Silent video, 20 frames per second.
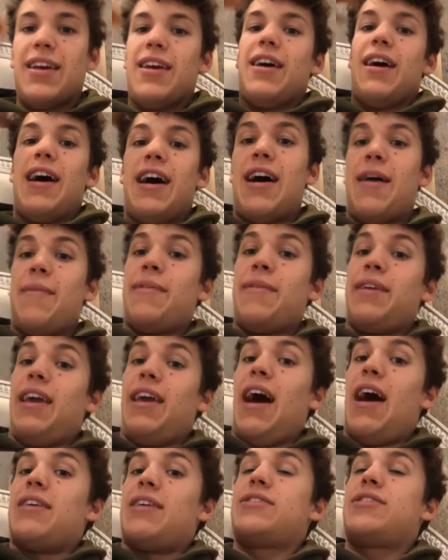Um,
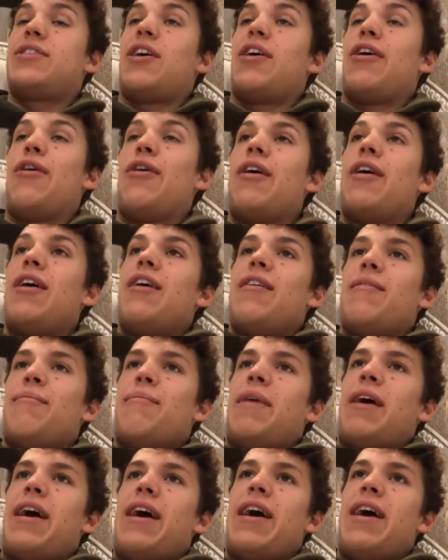yeah, so
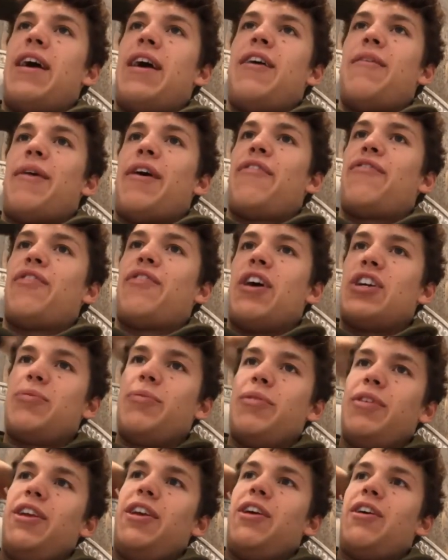my my
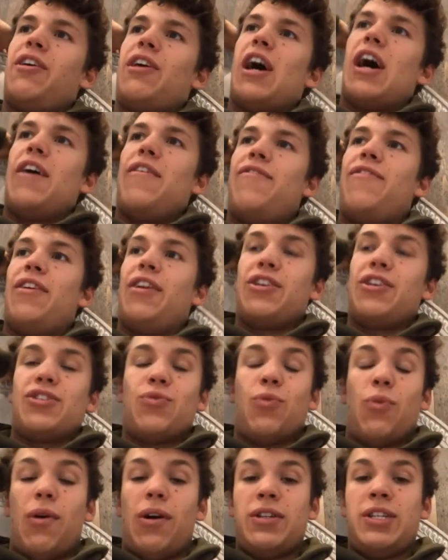freshman year, I
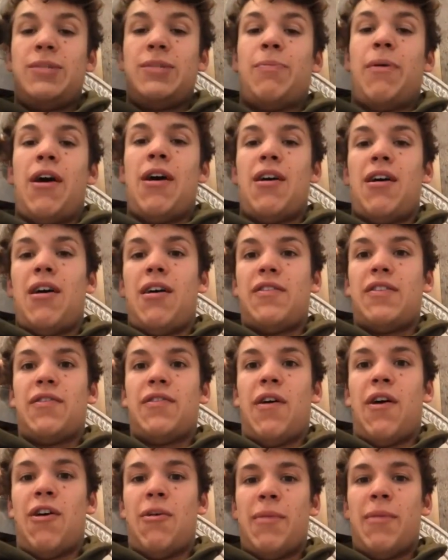finished one spot off of
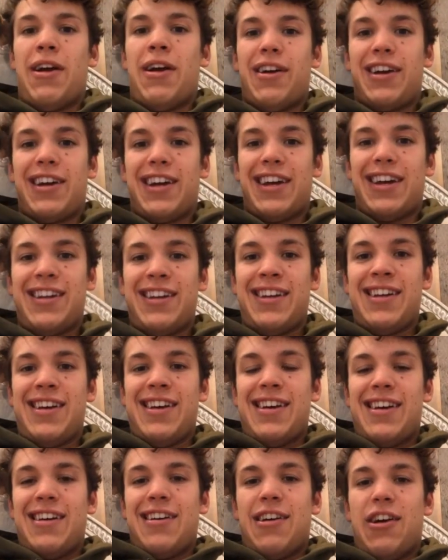All-American.
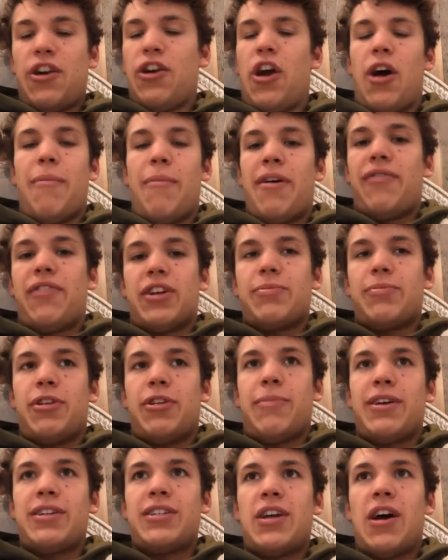Or not my freshman
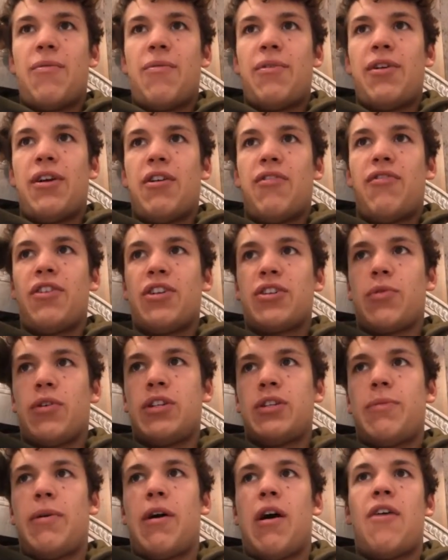year, my sophomore year, I finished one
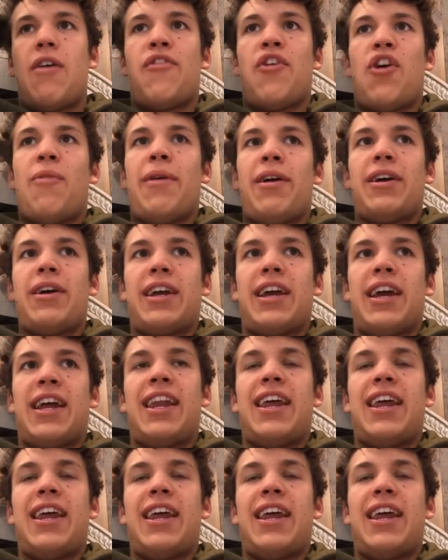spot off All-American